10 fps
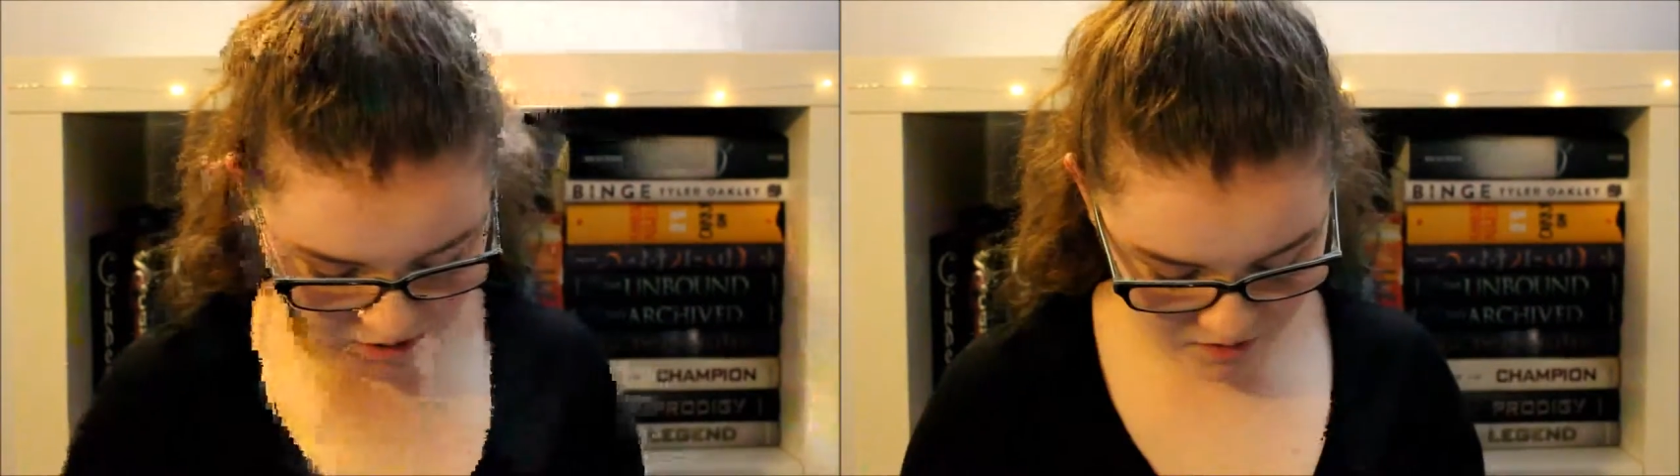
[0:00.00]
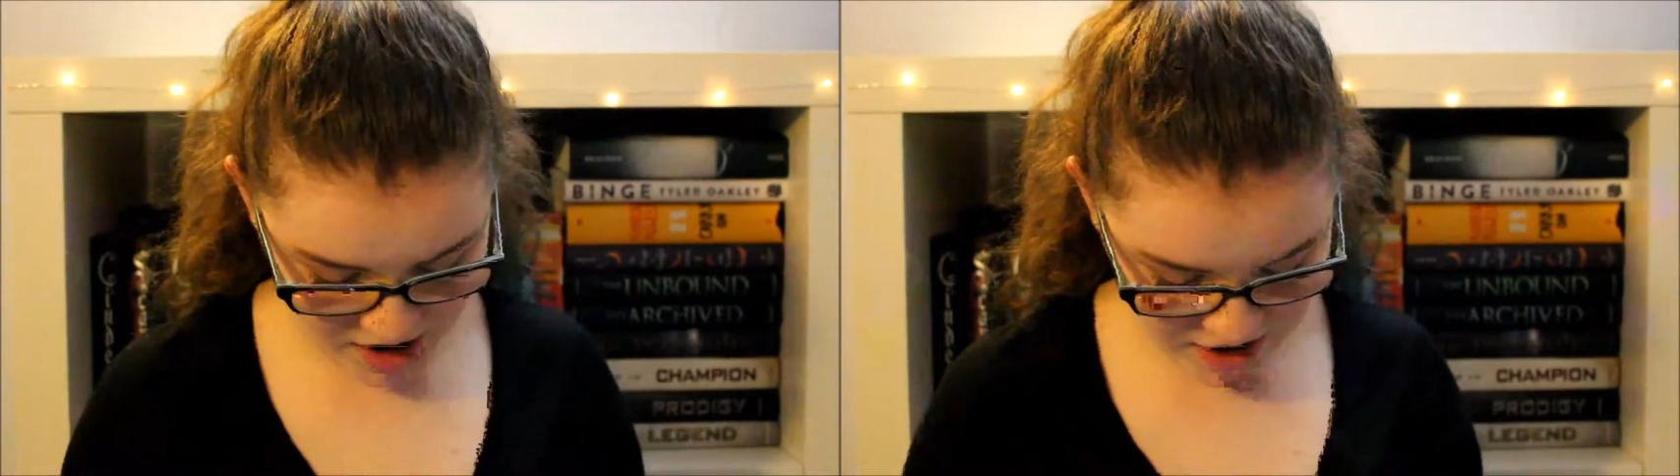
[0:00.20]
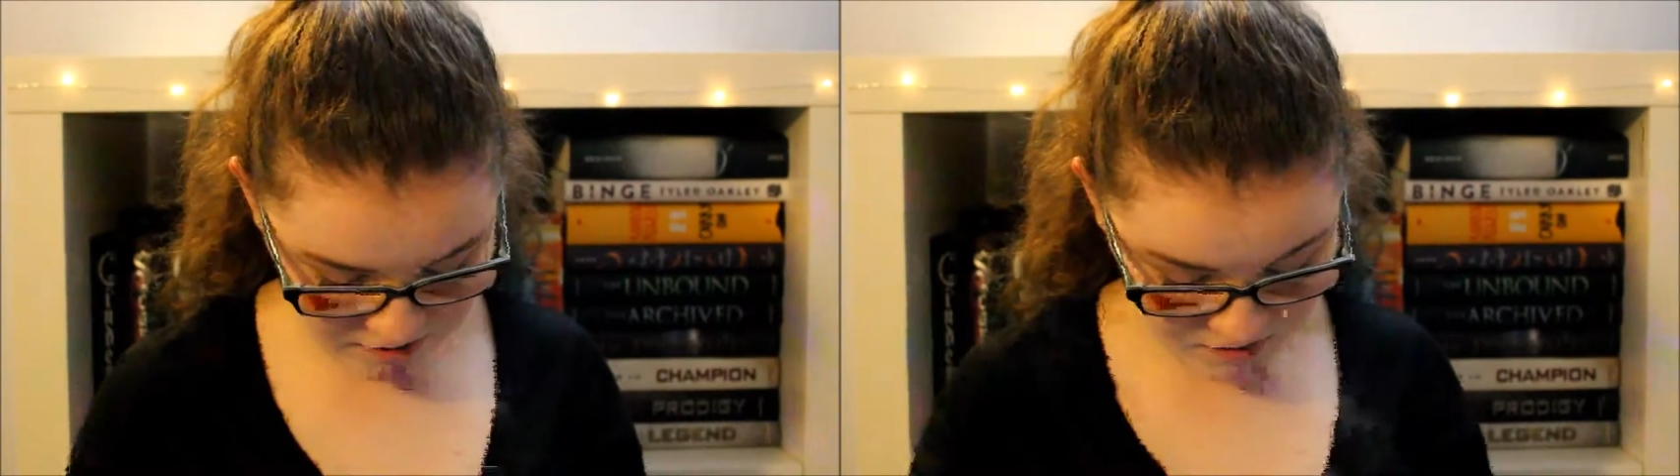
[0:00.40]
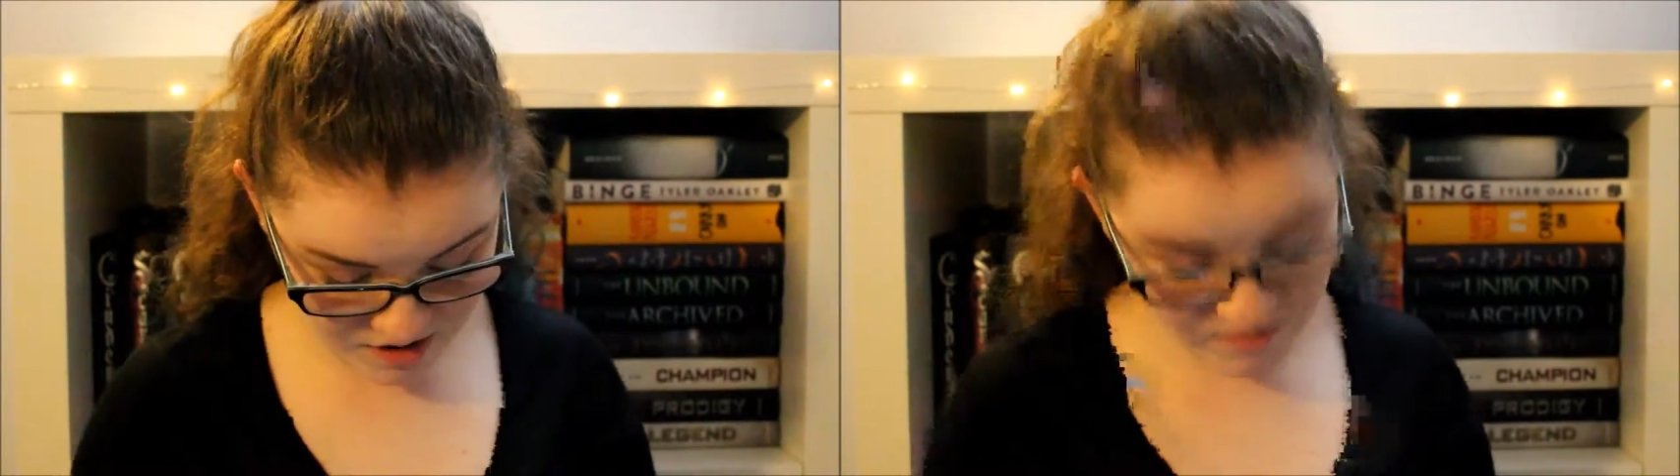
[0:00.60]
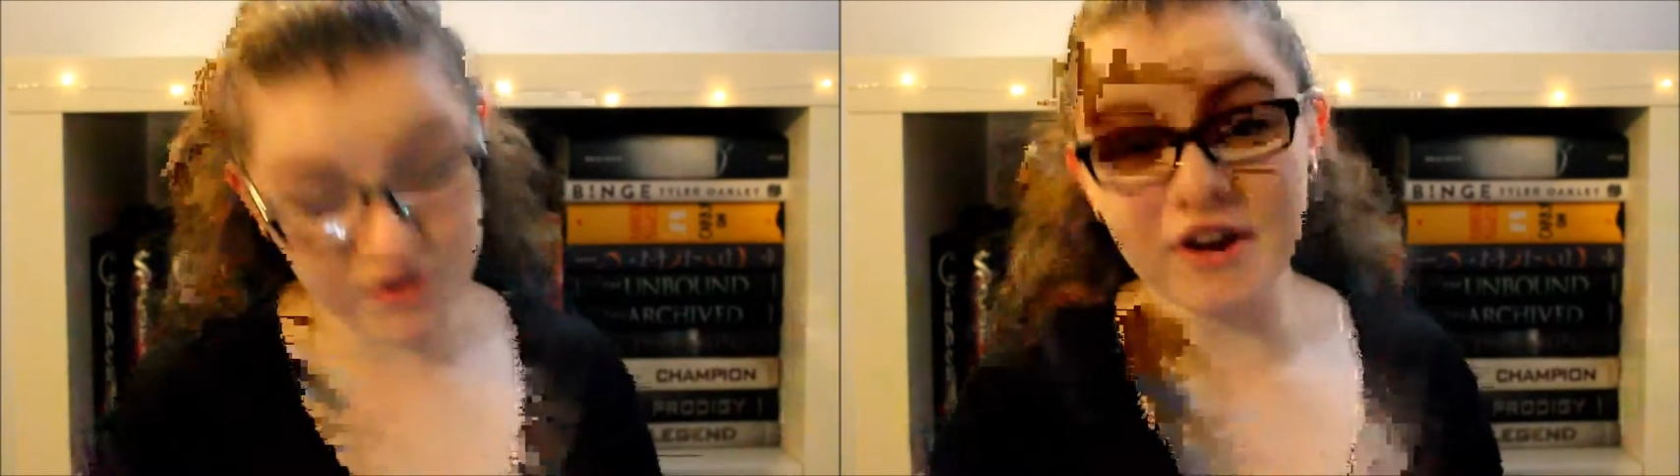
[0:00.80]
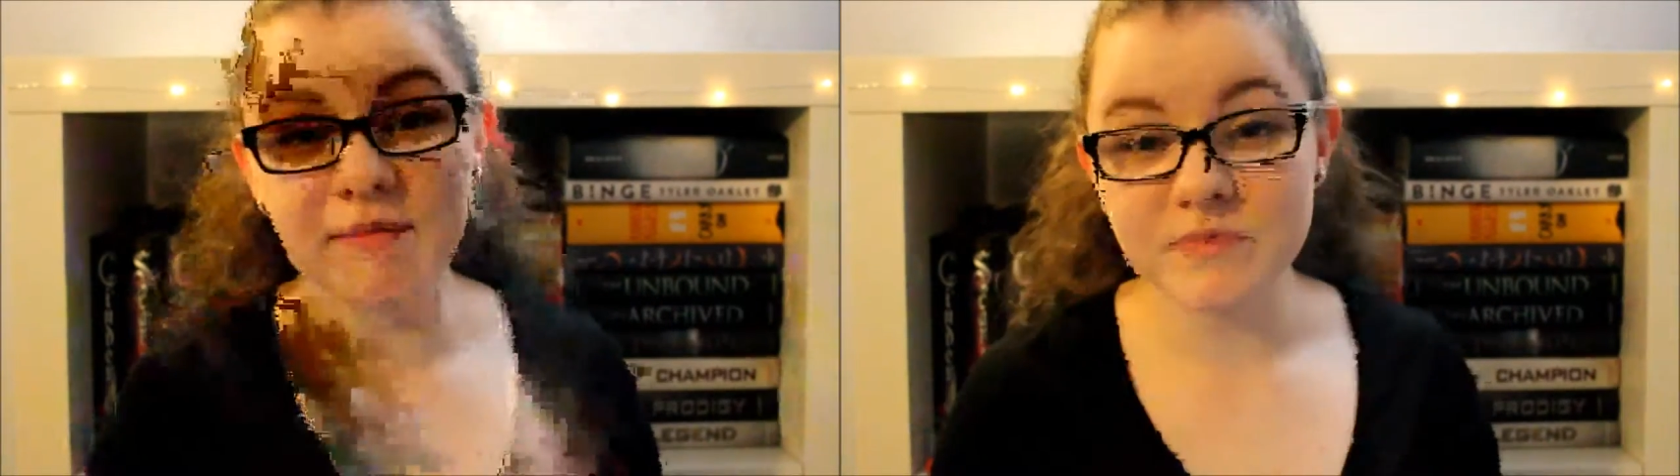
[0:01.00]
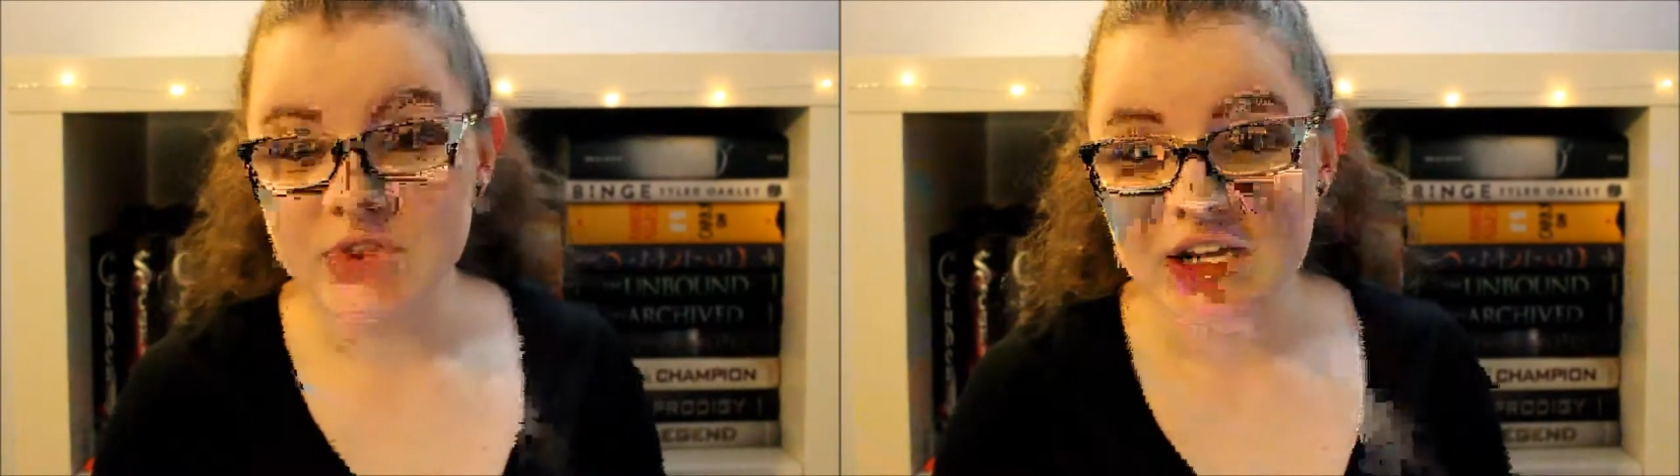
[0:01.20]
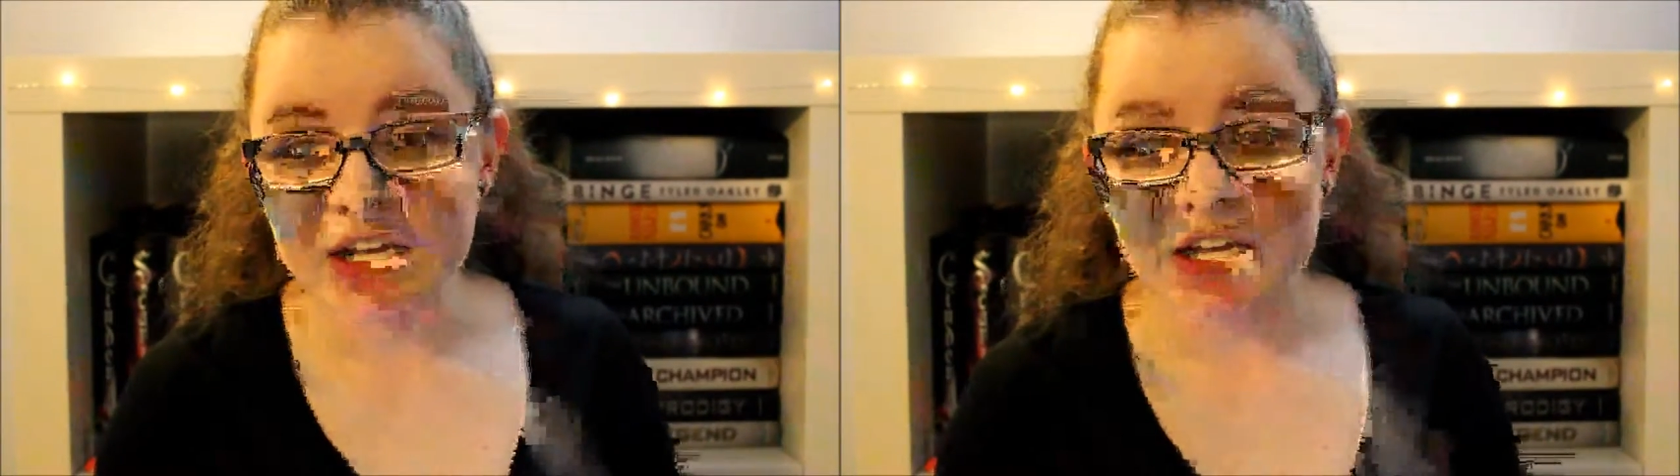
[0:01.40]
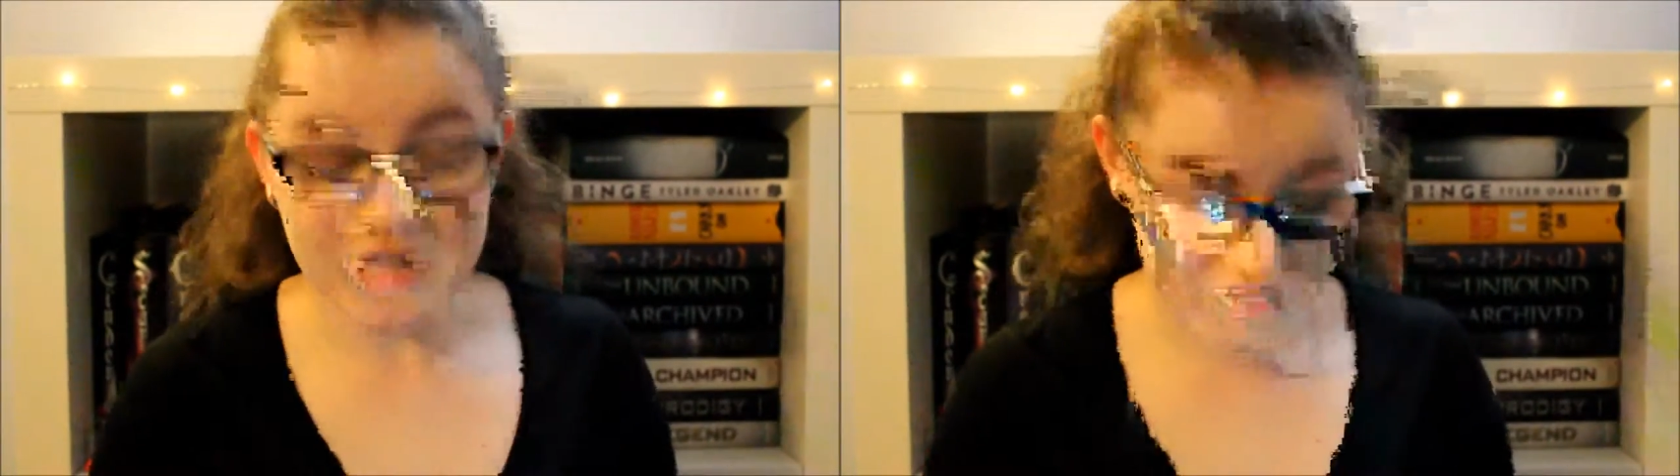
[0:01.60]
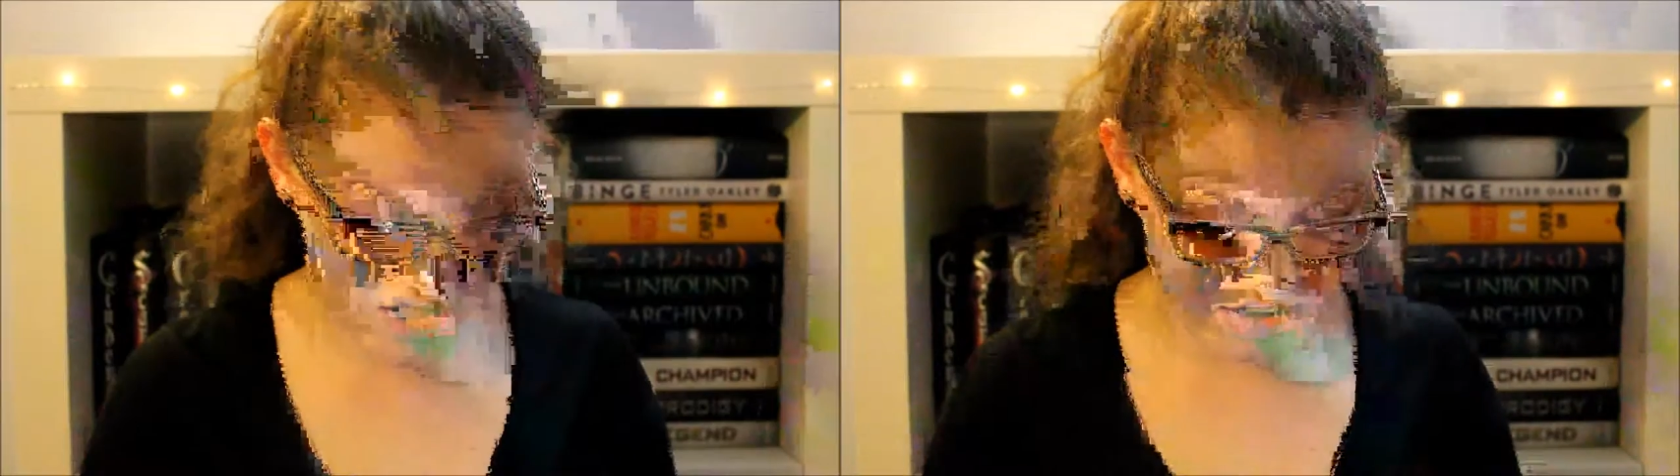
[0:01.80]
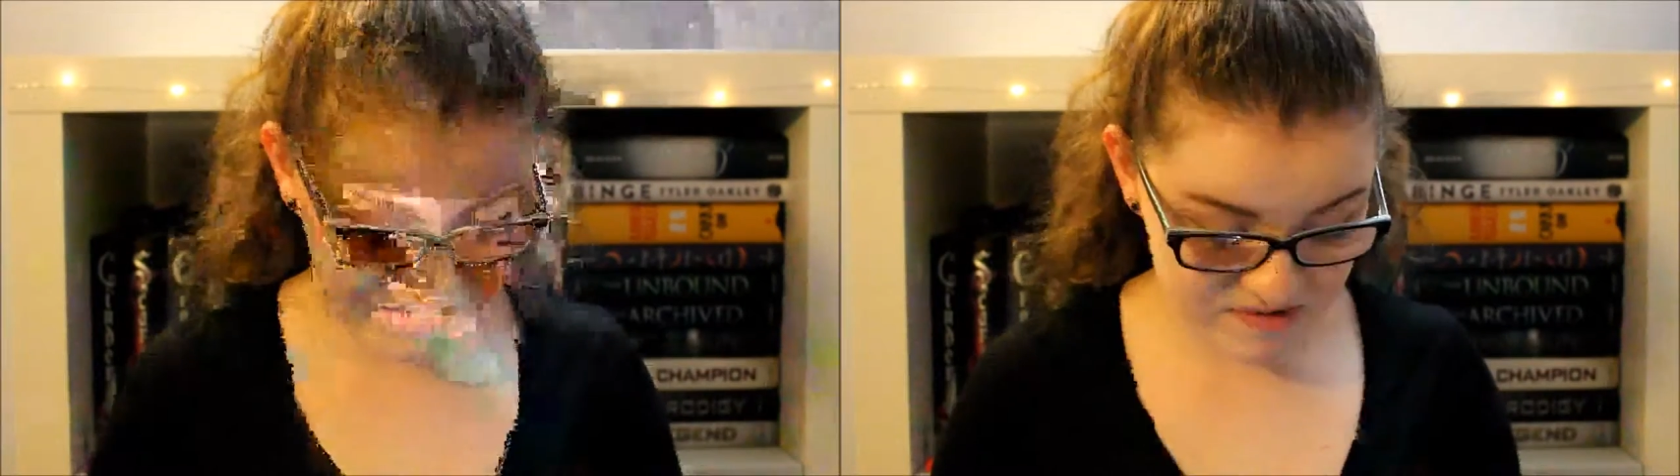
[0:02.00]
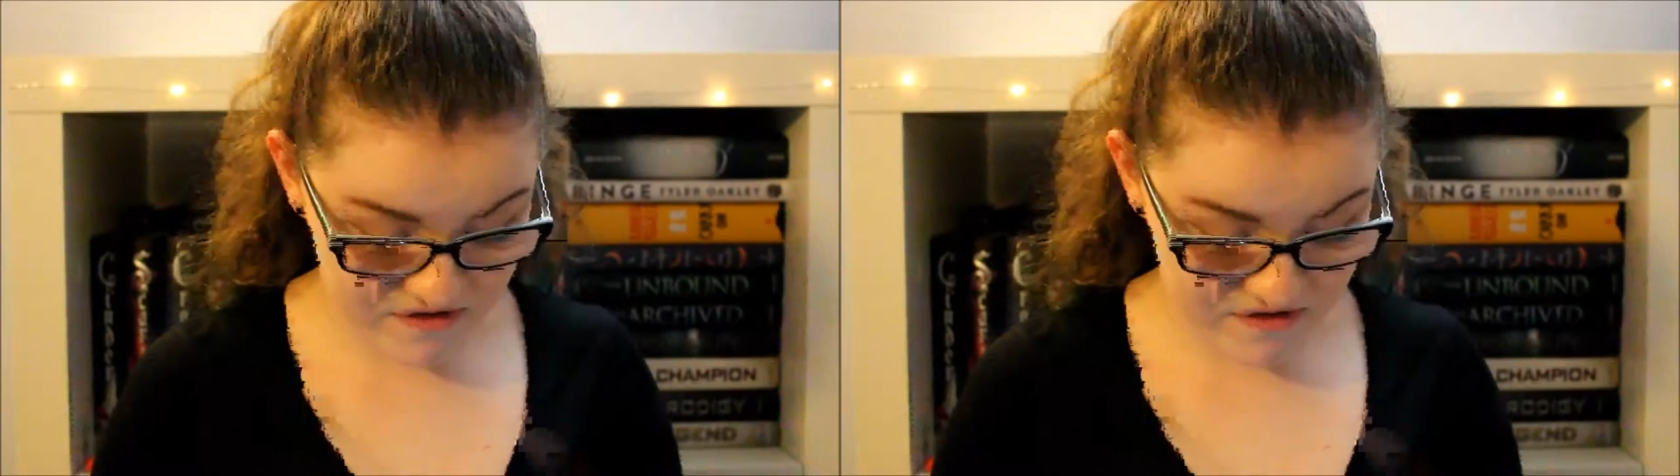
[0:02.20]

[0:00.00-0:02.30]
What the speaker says: a random number onto